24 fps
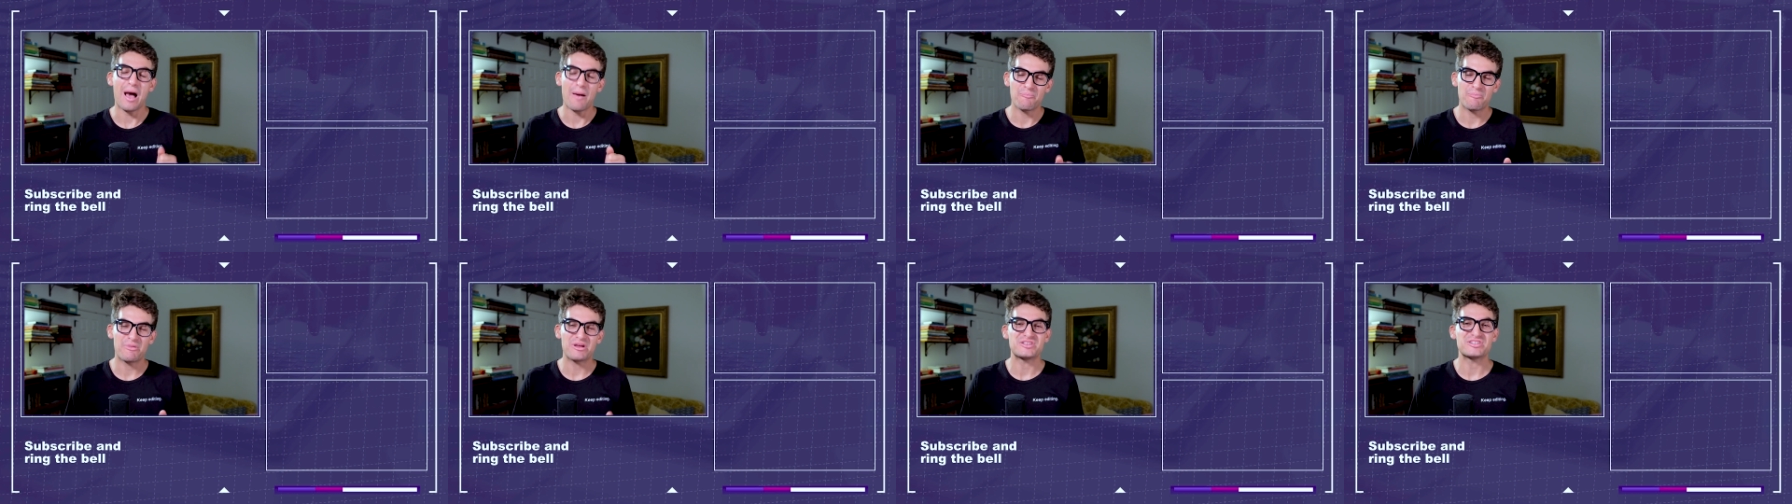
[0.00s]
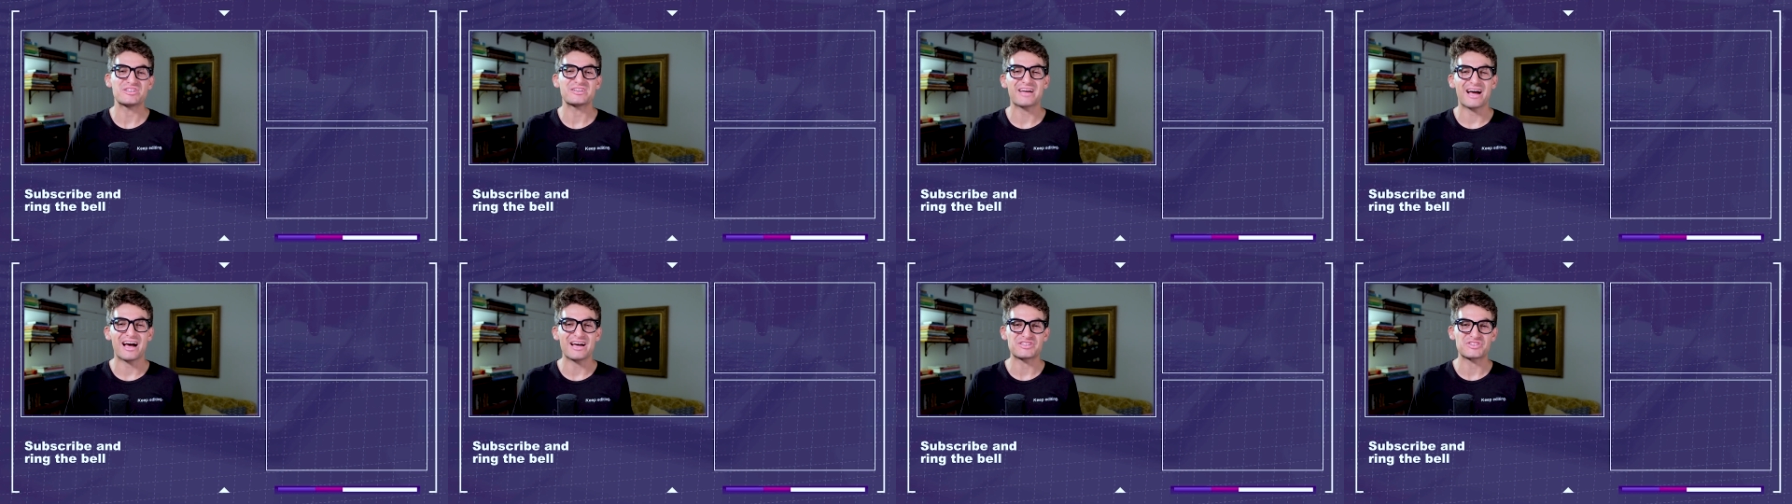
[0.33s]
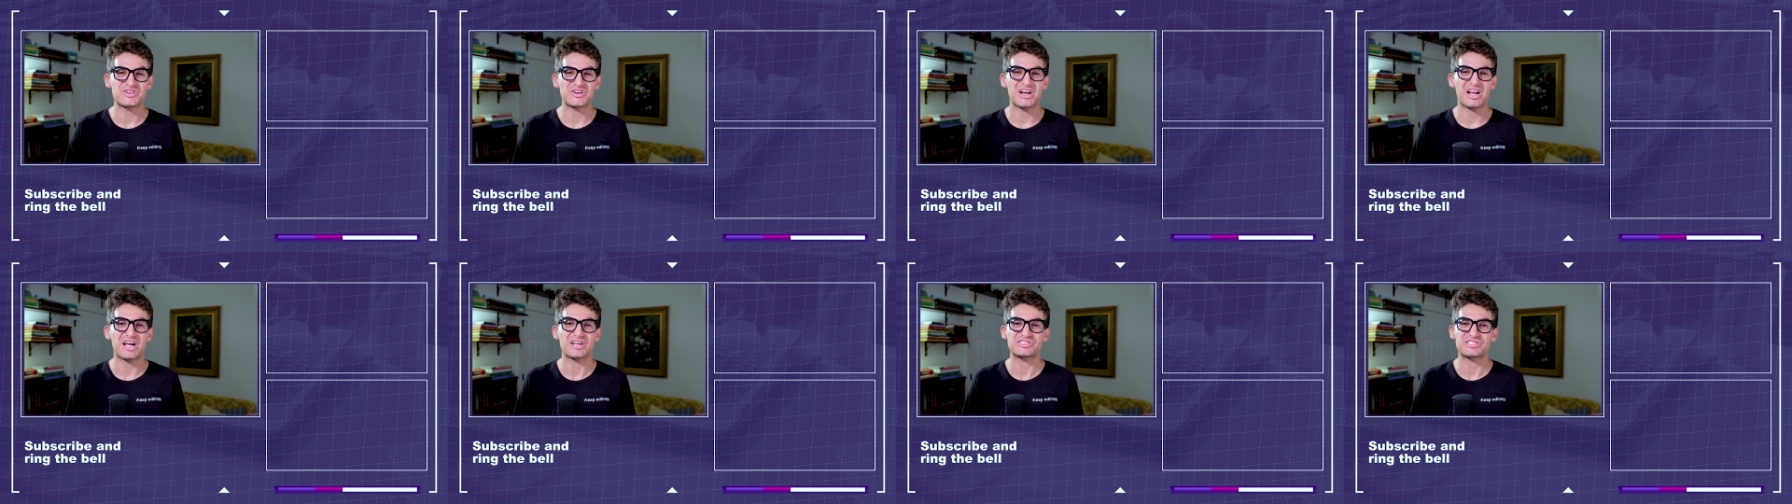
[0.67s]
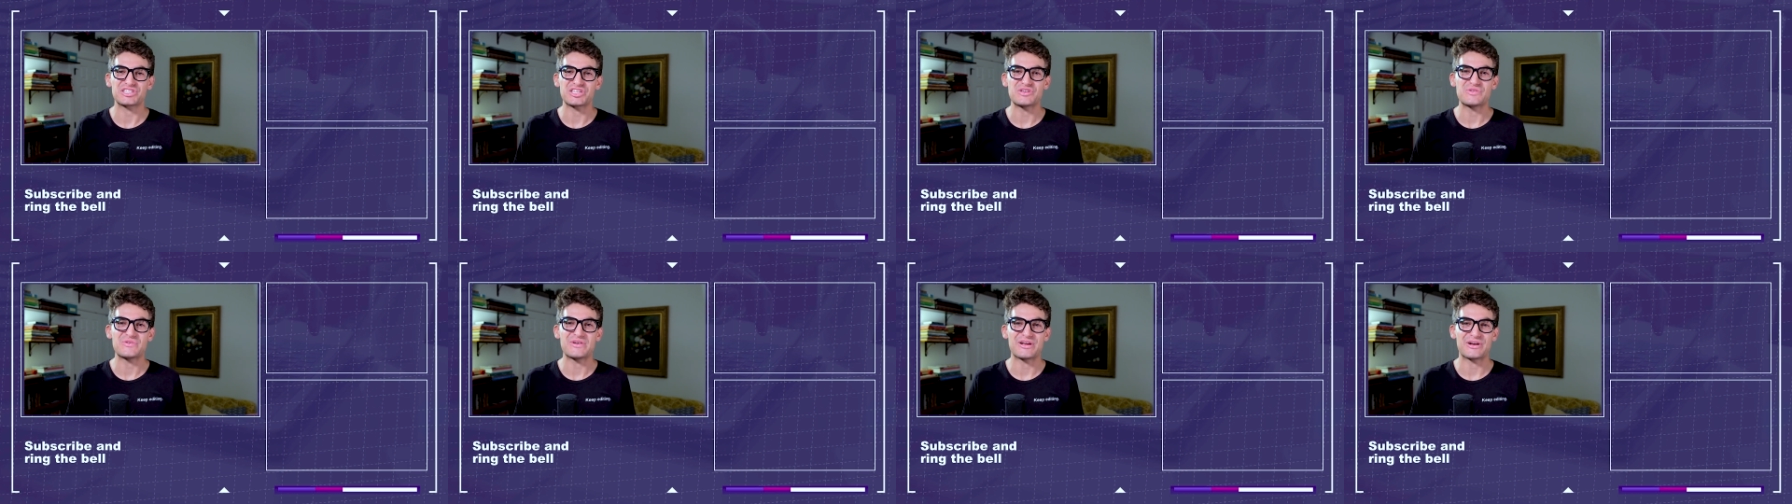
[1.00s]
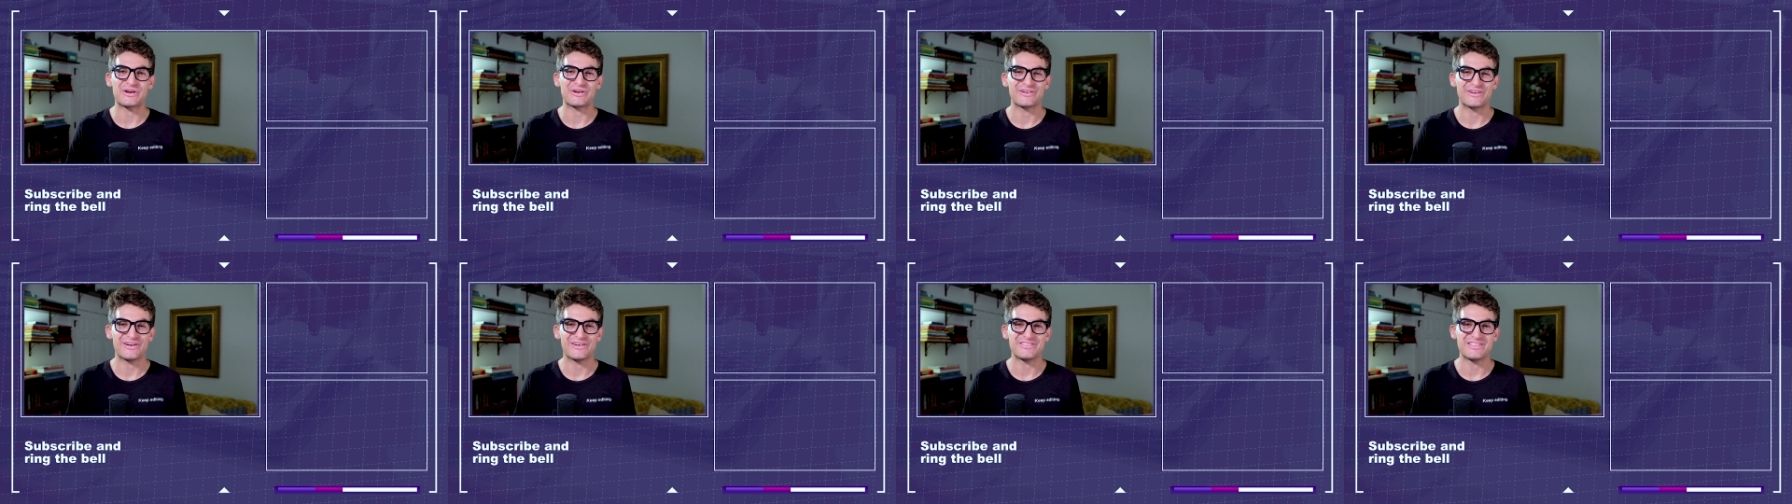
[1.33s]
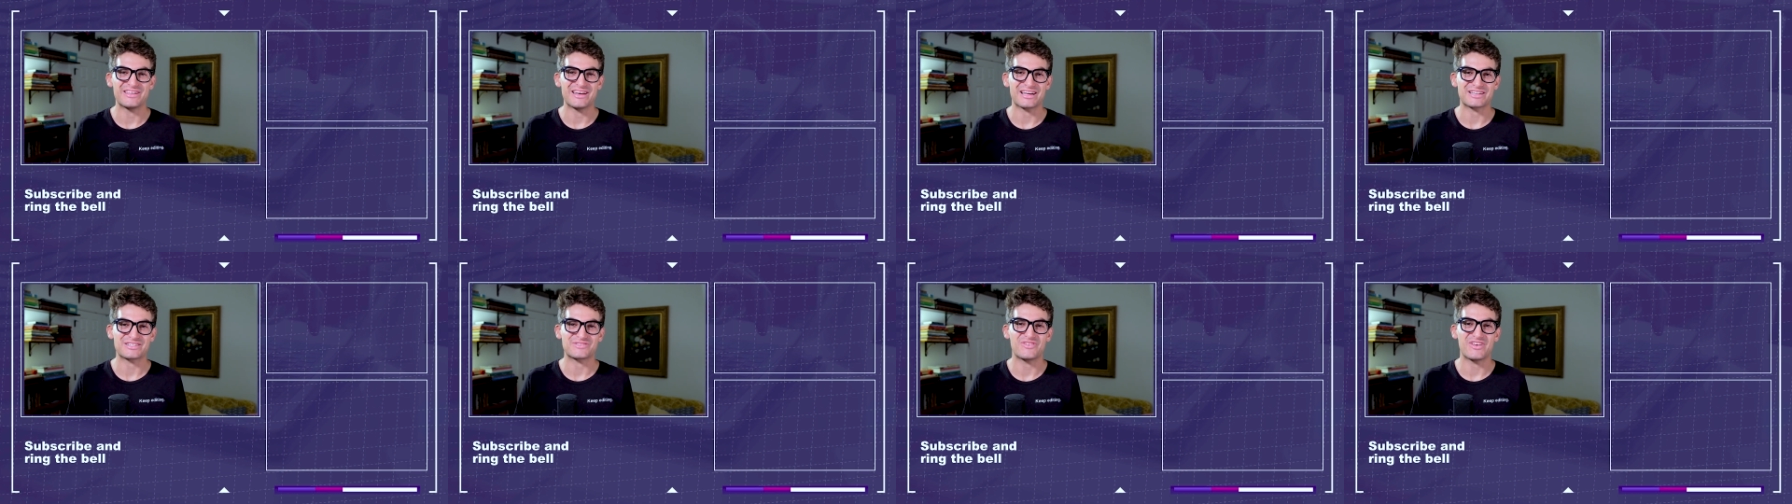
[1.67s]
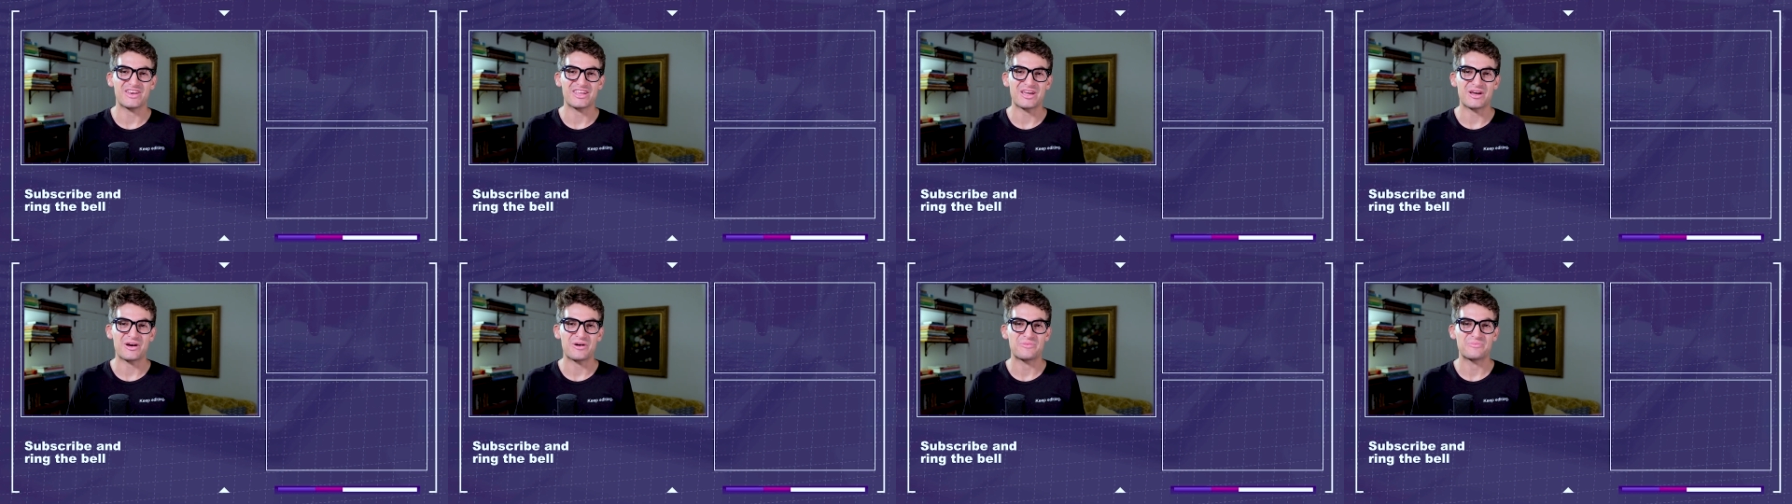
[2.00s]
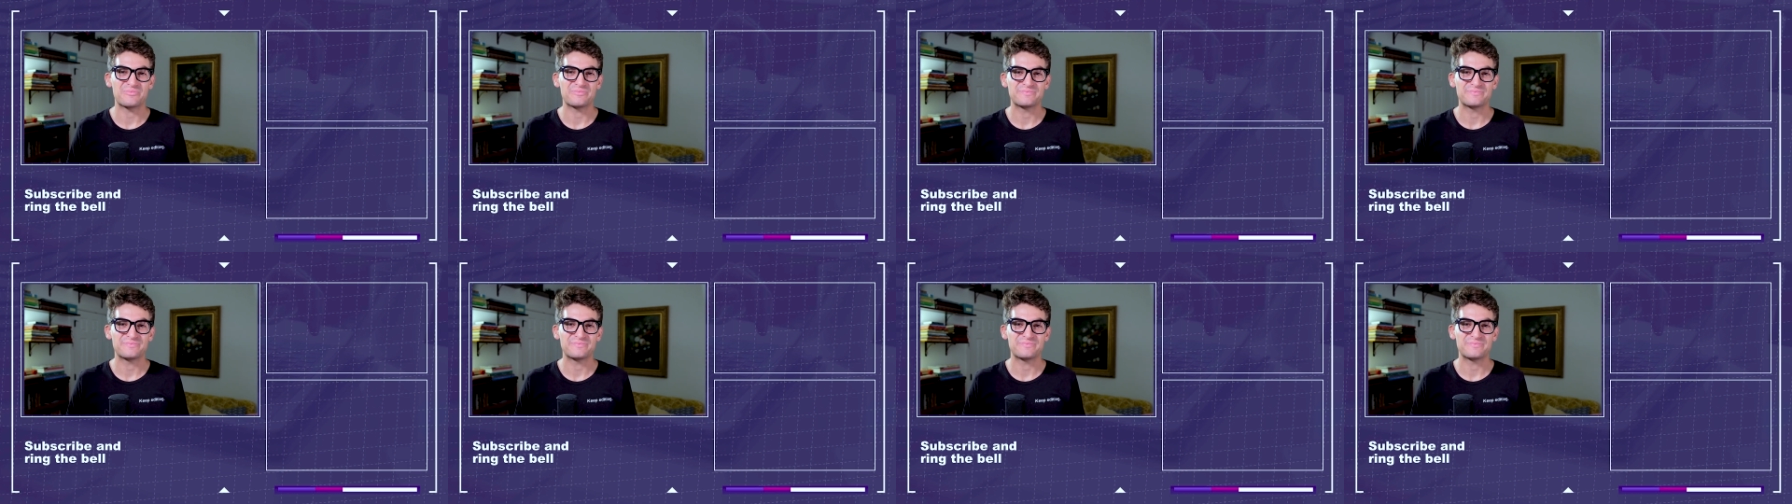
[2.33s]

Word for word: I'm Benji Kaiser, and I'll see you here in the next video.